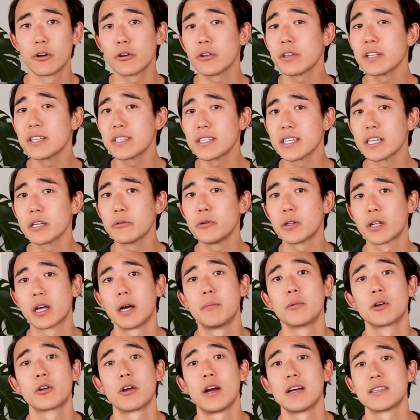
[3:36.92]
your listing will
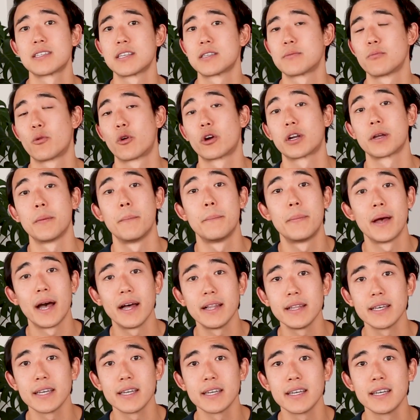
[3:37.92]
come across as more
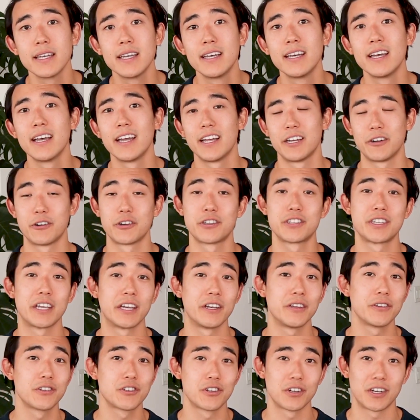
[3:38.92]
compelling and your
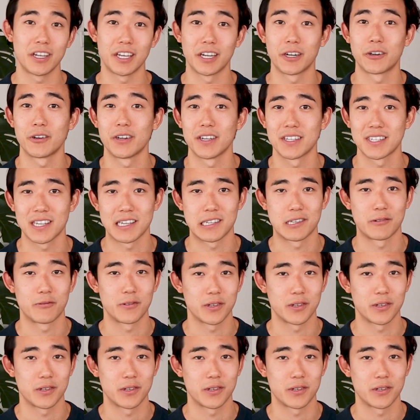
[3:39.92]
sales should increase as a